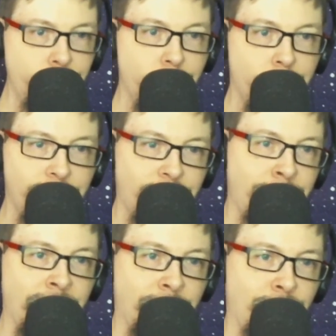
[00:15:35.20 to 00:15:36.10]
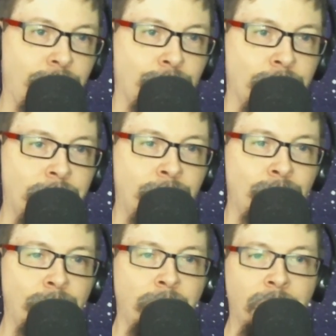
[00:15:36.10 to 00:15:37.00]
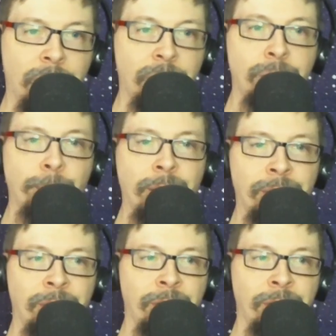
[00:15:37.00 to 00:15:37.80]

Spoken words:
are teaming up to bring you the bounty